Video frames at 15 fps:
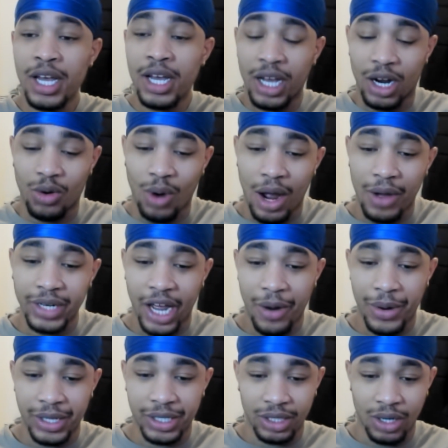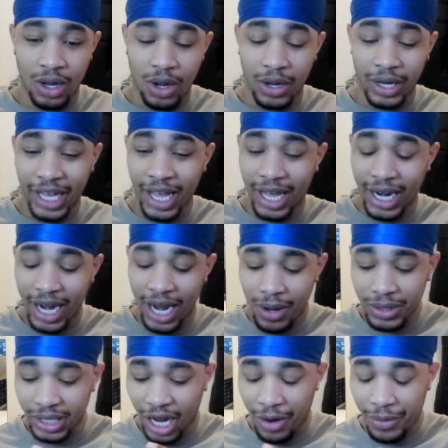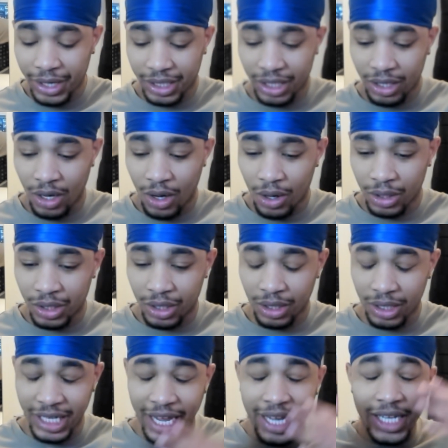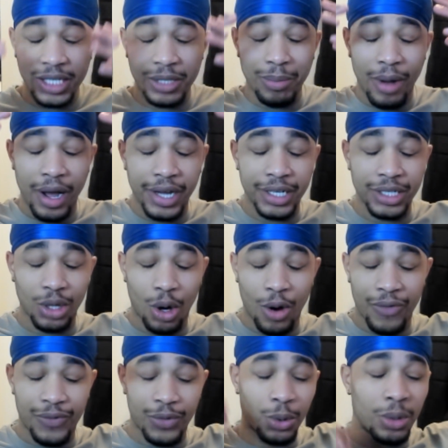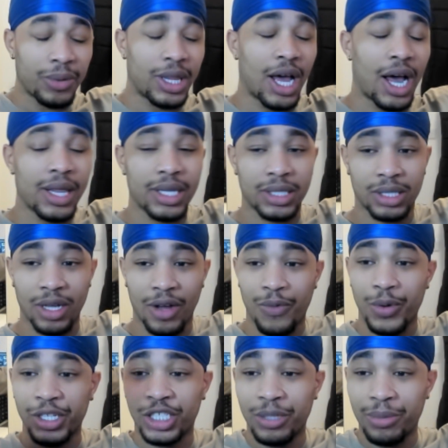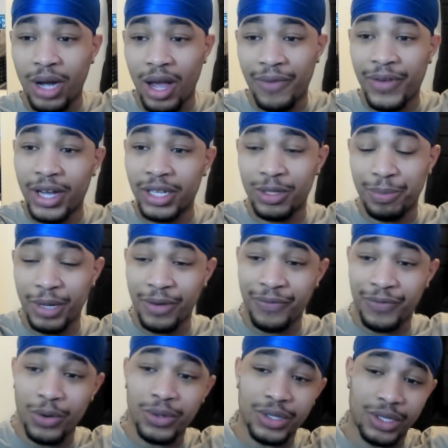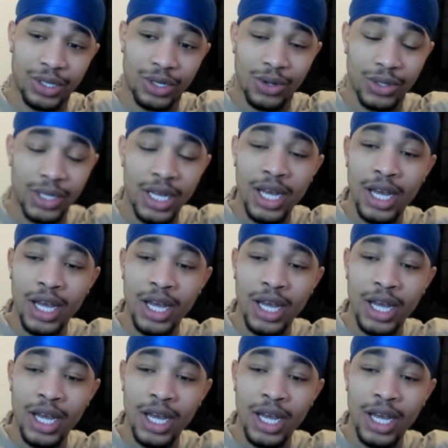around Erik ten Hag, it allows Erik ten Hag to take his mind off all of the other stuff which he might have had to been focusing on